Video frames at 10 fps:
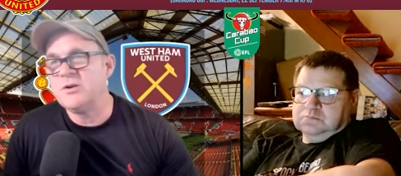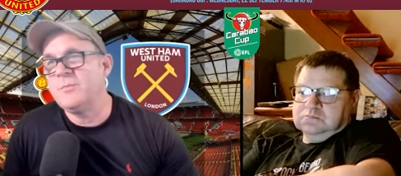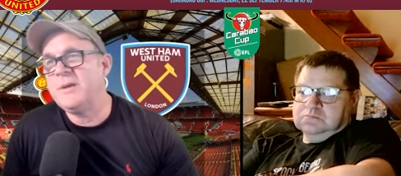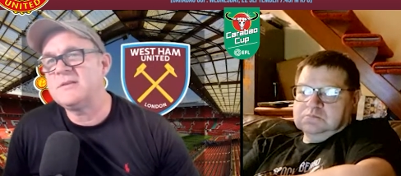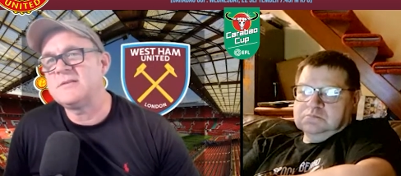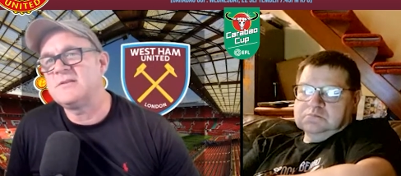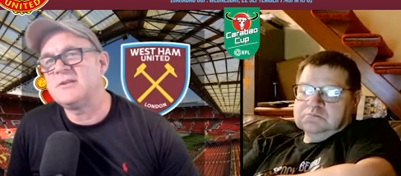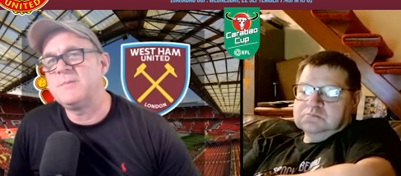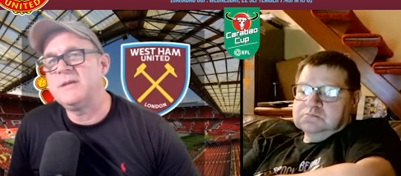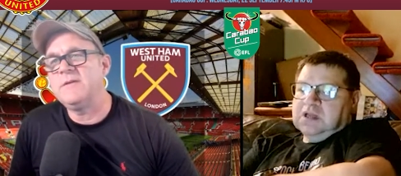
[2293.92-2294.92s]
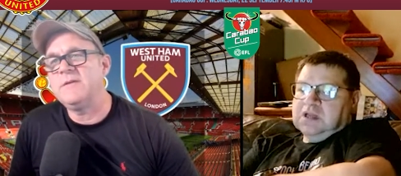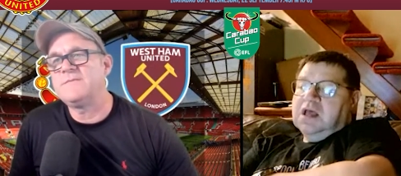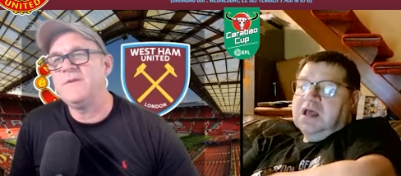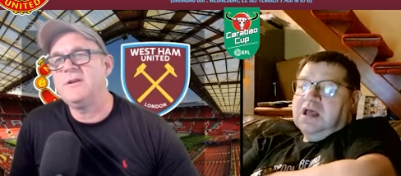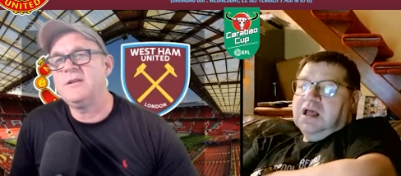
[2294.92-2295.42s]
Speaker 1: Stuart Pearce has just been giving
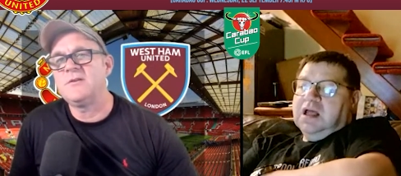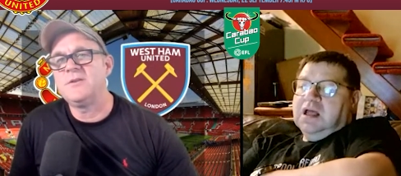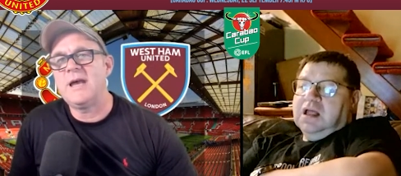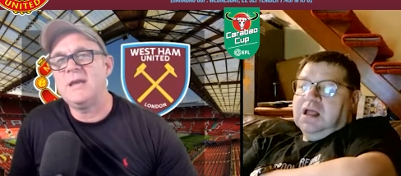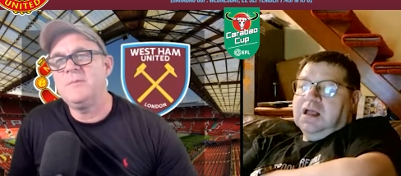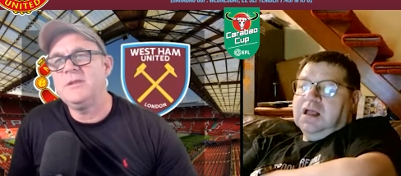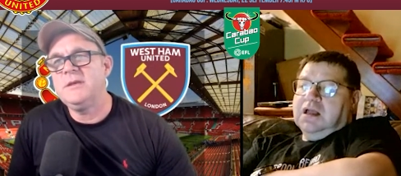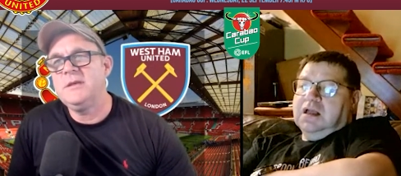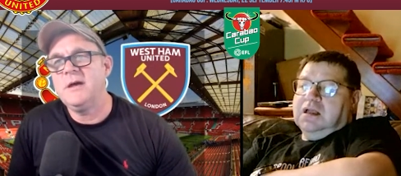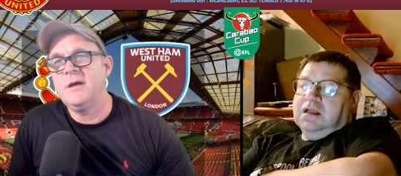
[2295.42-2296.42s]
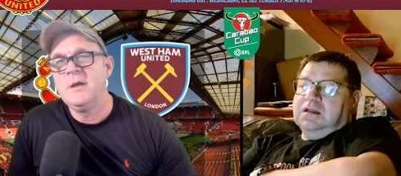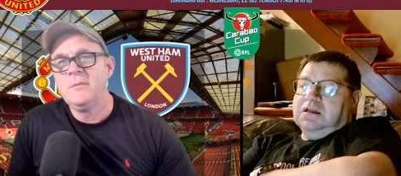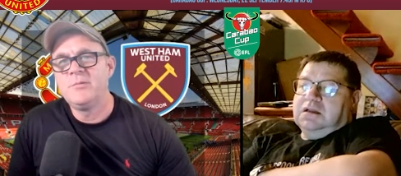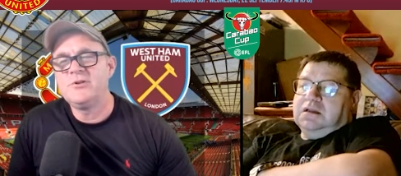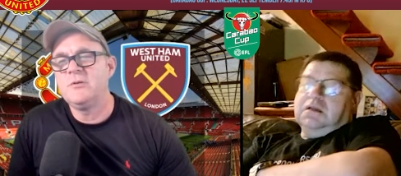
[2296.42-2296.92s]
his verdict on the game and the uh,
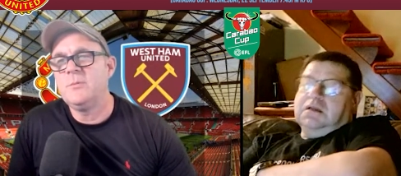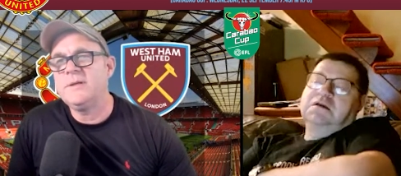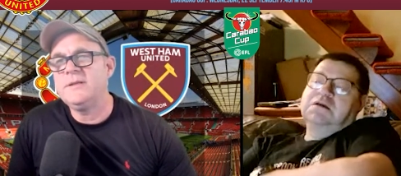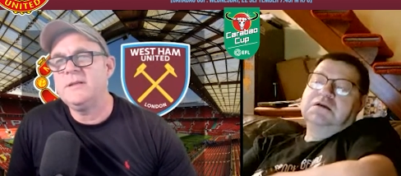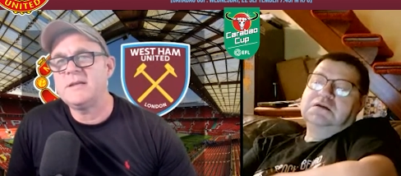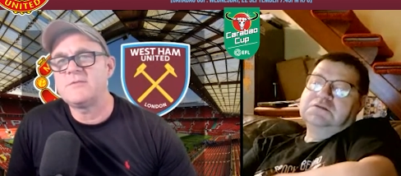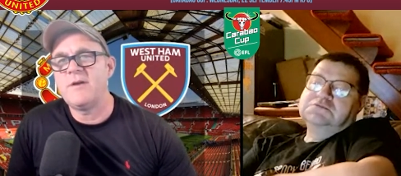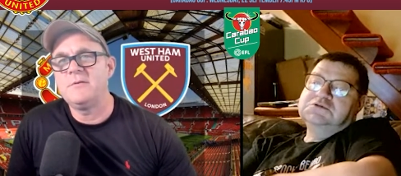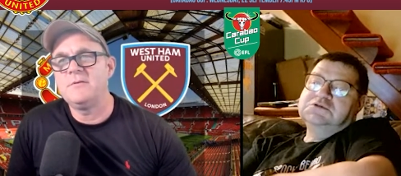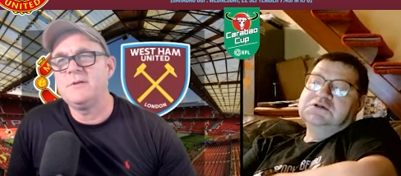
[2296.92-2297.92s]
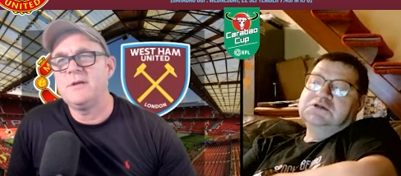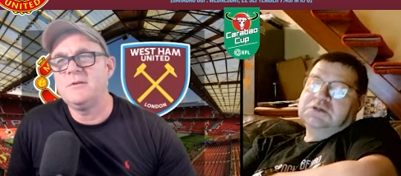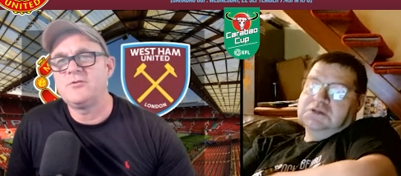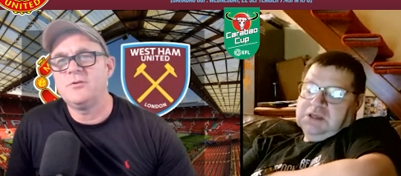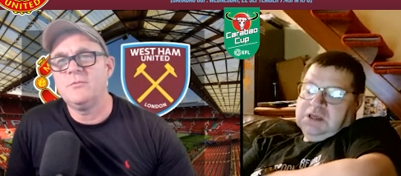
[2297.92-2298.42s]
presumably the next round
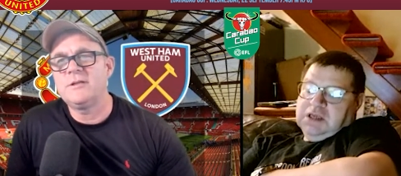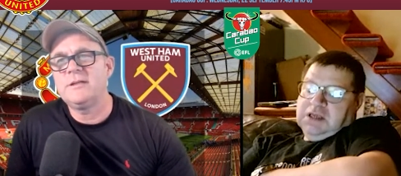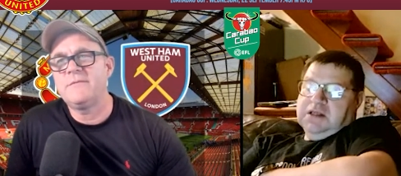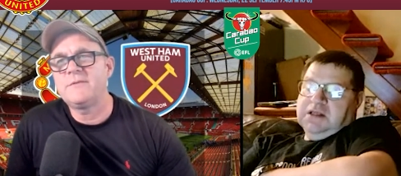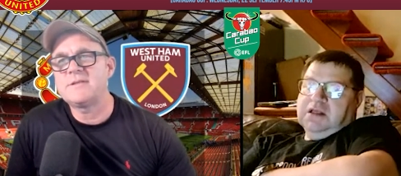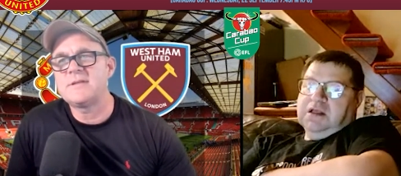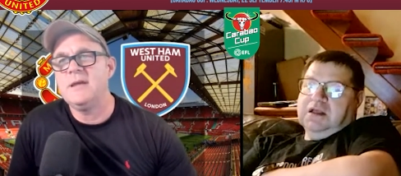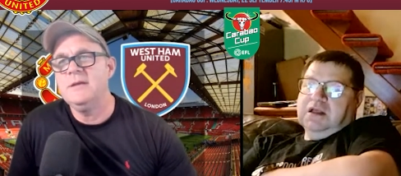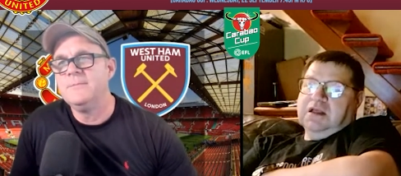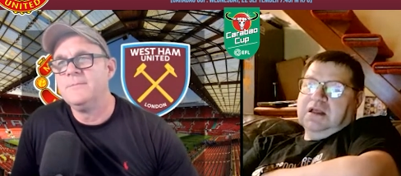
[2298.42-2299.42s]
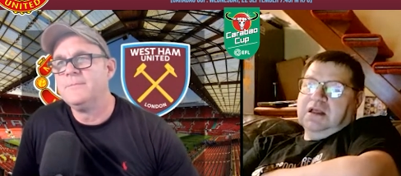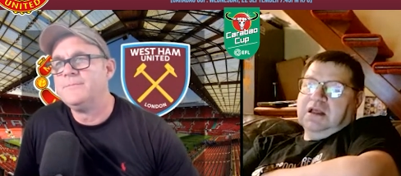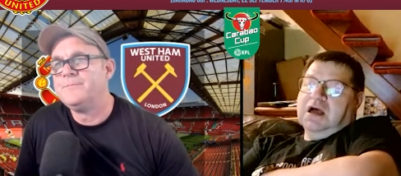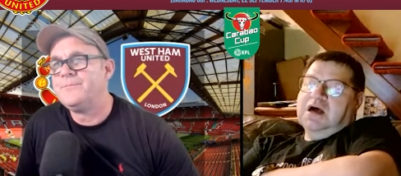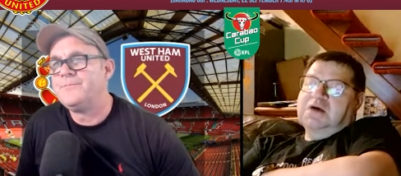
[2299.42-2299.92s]
uh, draw. What did he have to say?
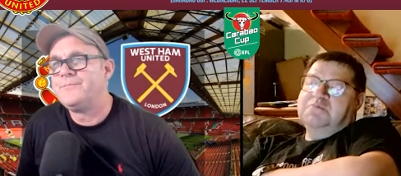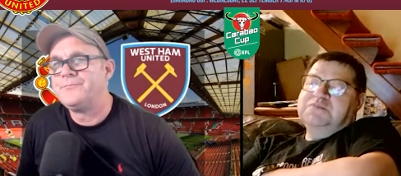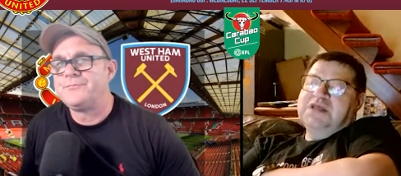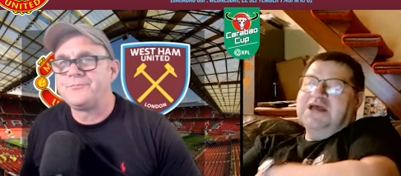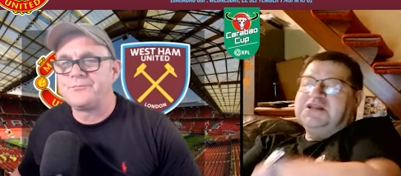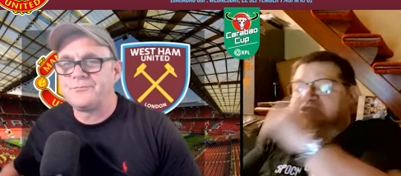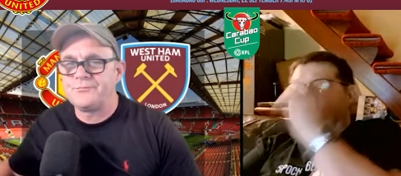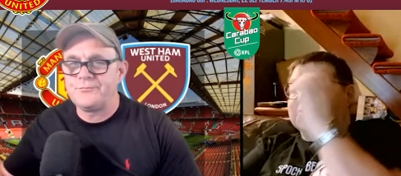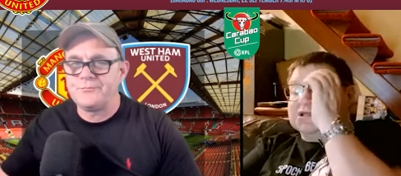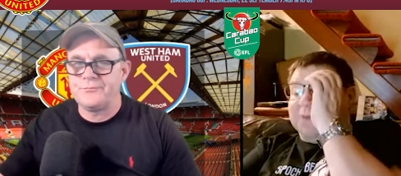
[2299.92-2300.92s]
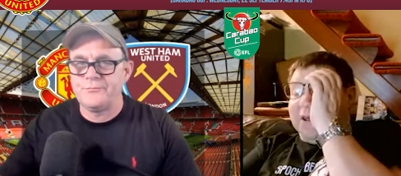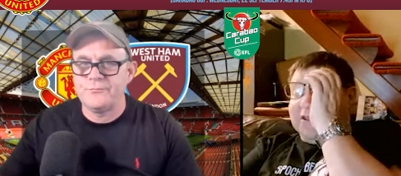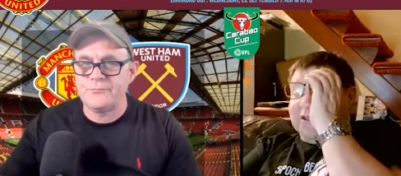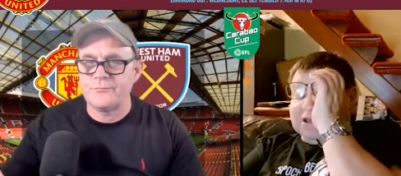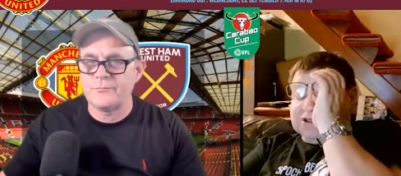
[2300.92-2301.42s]
Speaker 2: Um, yeah, didn't say much
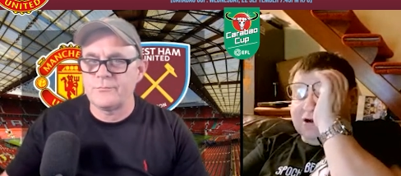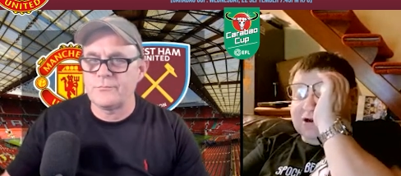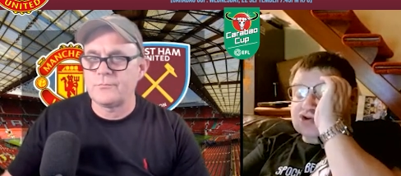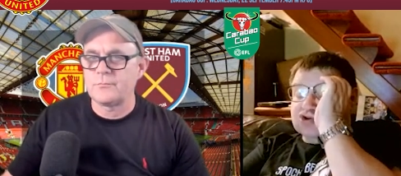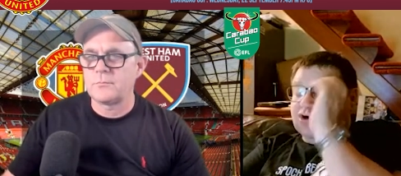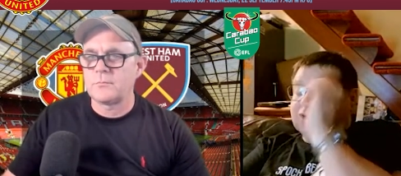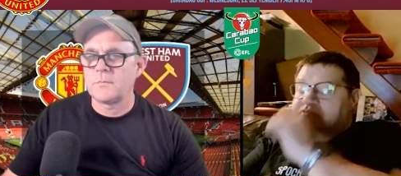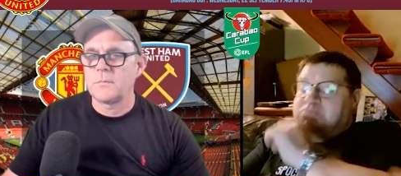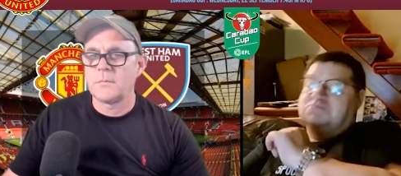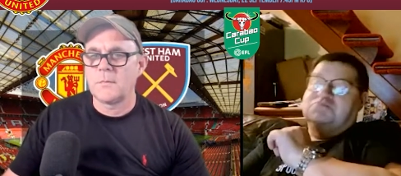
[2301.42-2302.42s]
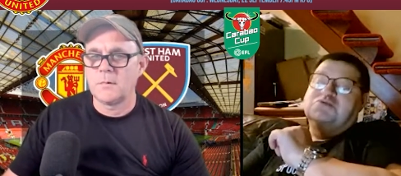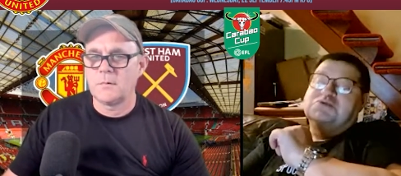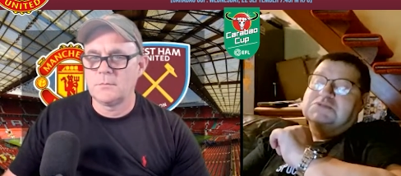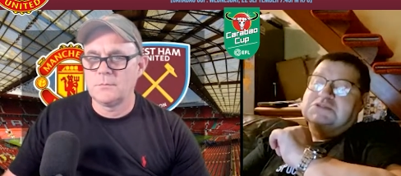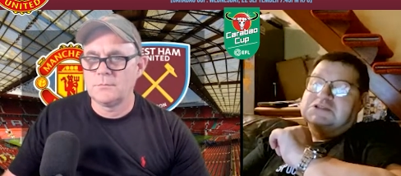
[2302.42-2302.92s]
about the next round draw. I'm, I'm,
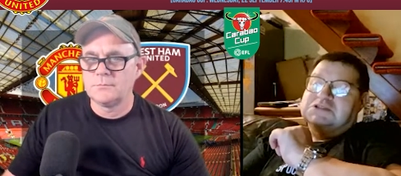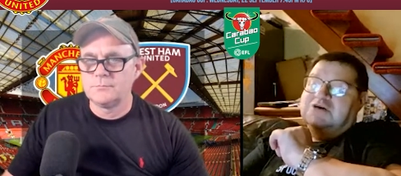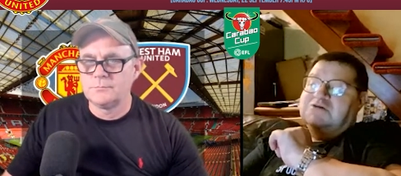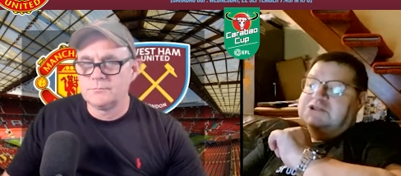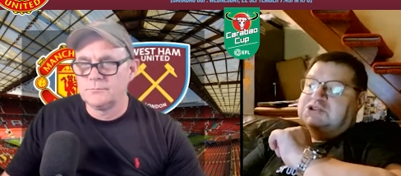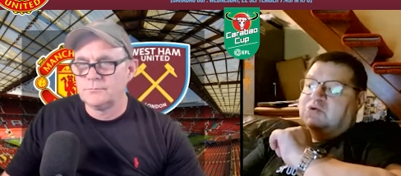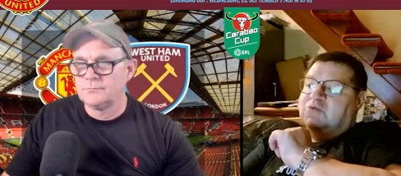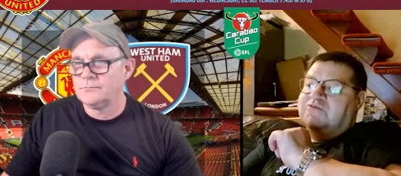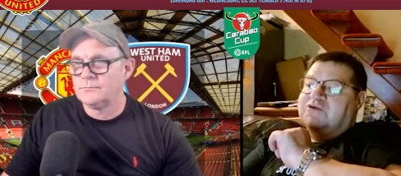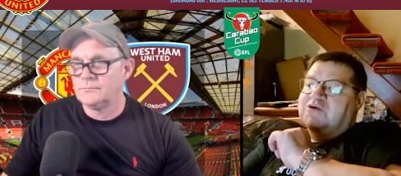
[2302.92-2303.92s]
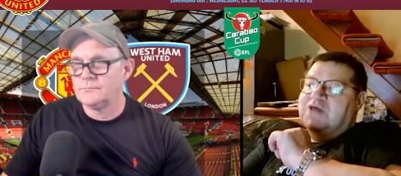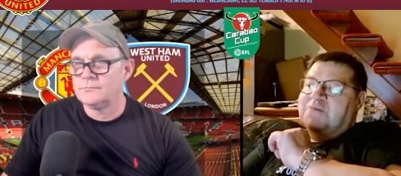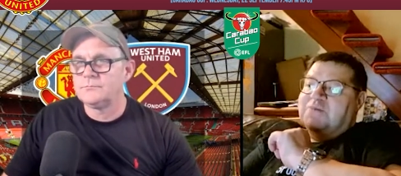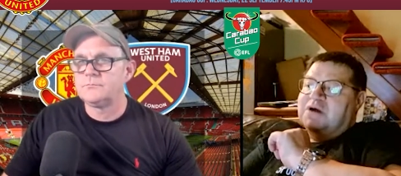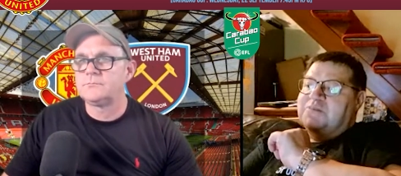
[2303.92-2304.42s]
totally sure whether or not
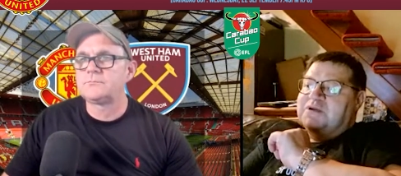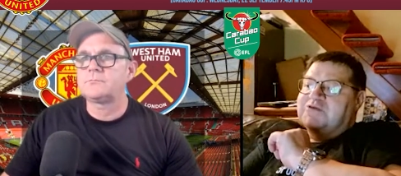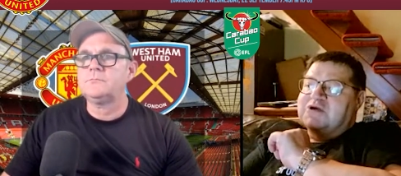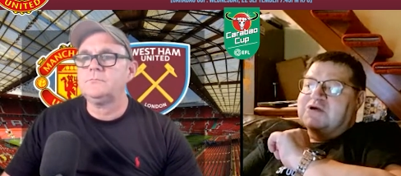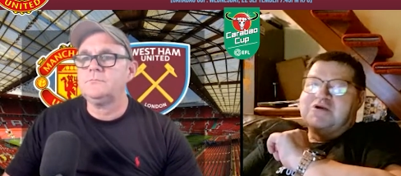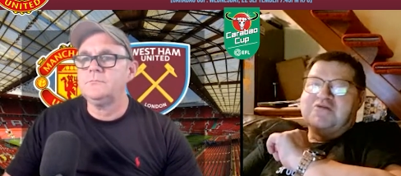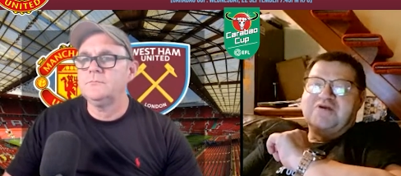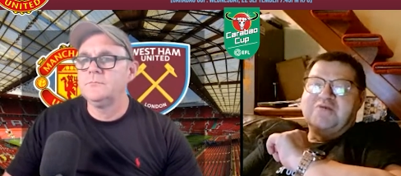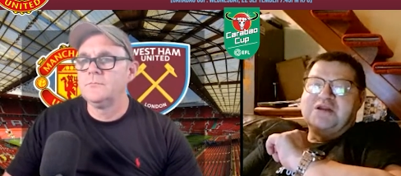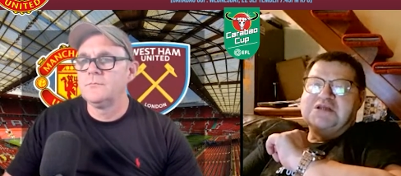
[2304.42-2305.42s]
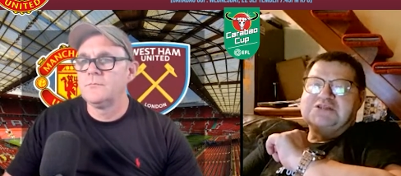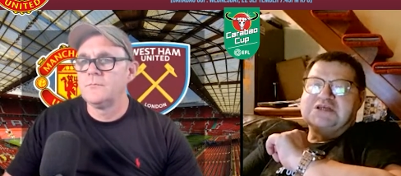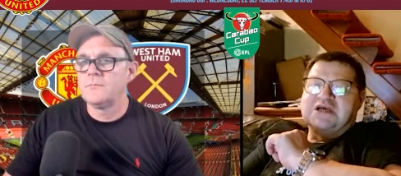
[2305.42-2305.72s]
that might have been recorded a few minutes